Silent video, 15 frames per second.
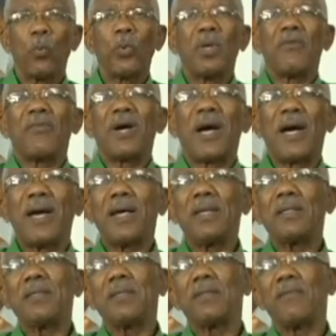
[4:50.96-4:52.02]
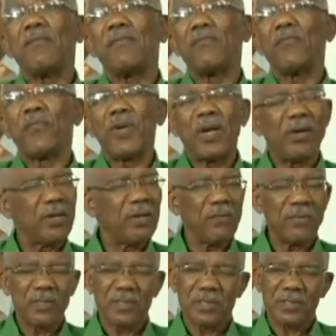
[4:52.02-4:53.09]
We have had
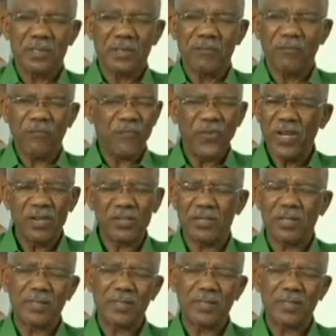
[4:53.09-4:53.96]
very fierce